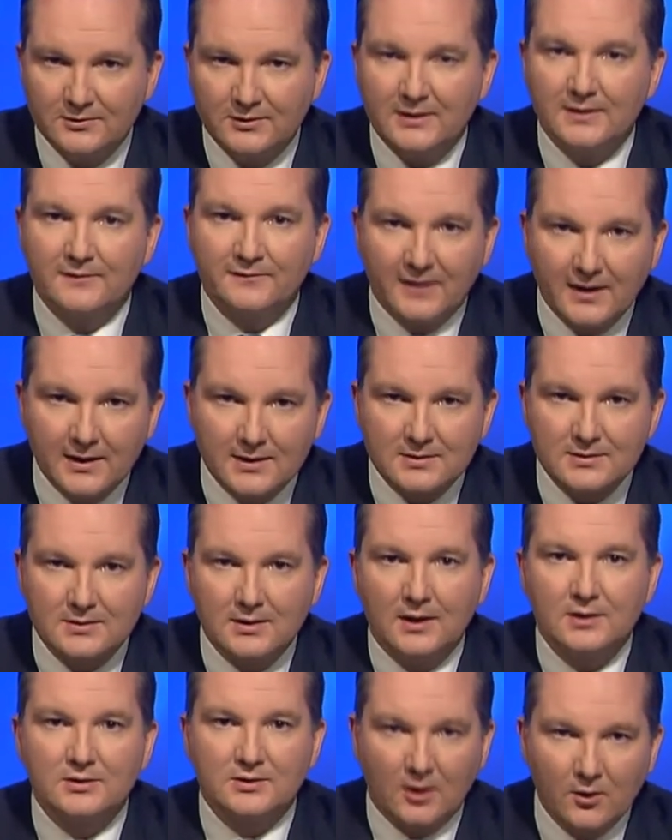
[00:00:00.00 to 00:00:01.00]
to their face,
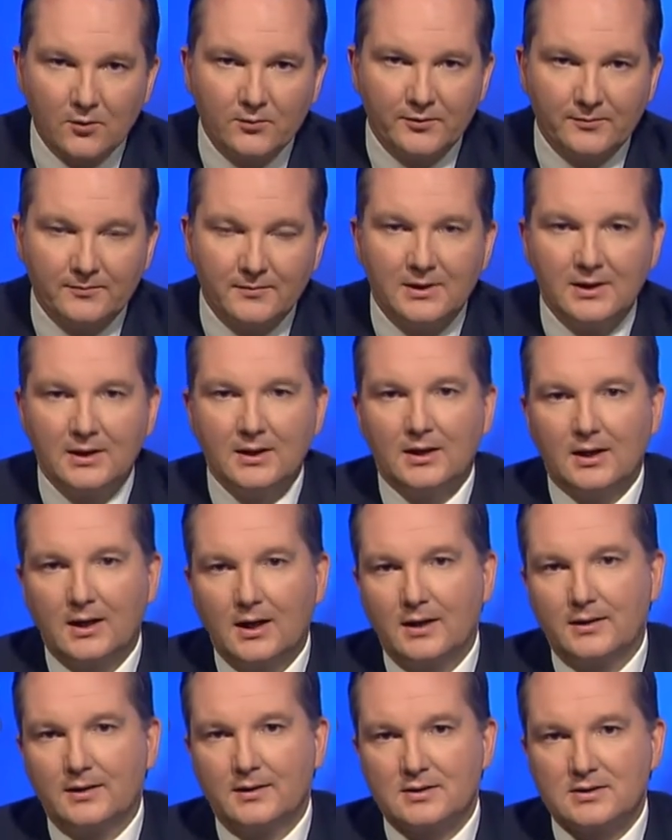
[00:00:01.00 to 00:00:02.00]
and told them
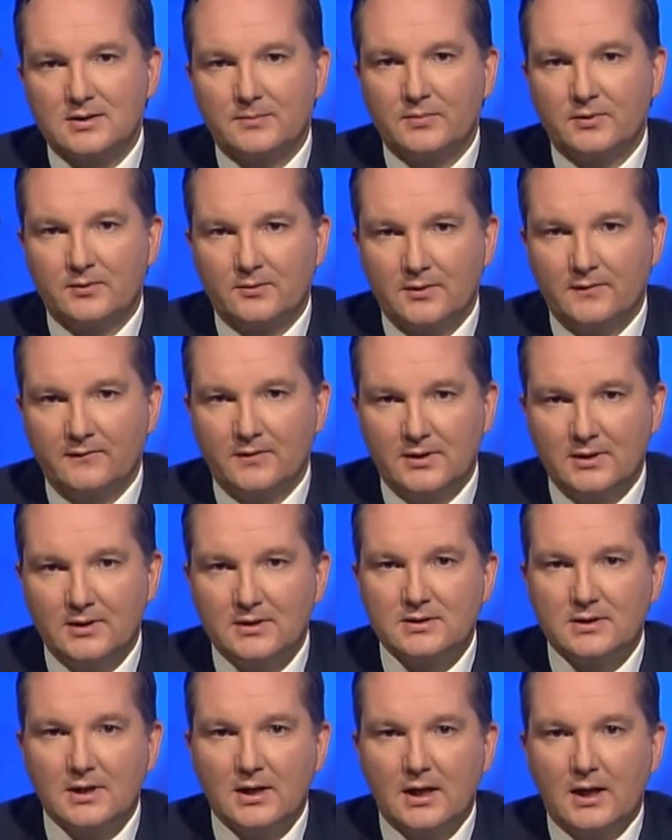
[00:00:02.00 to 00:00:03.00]
that it's a period of
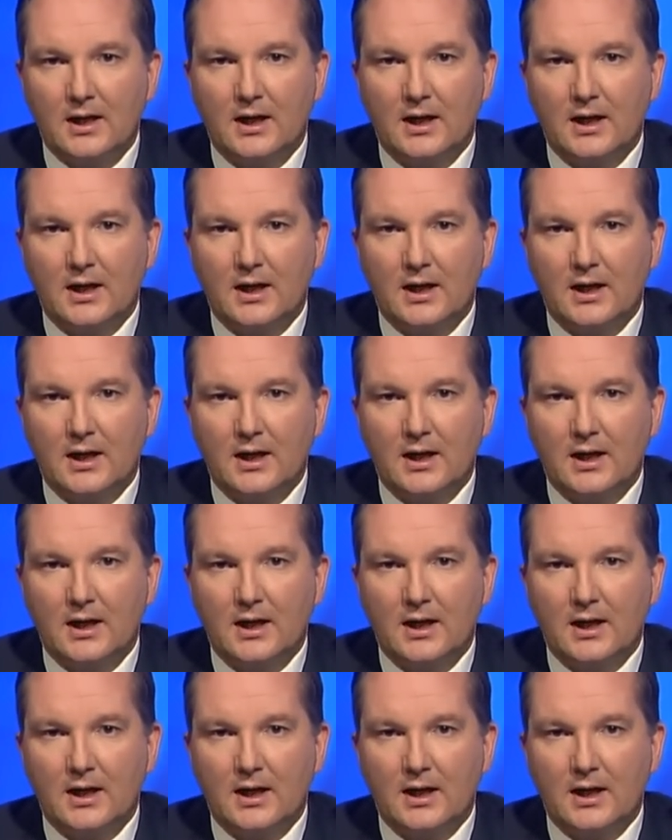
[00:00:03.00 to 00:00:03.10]
years.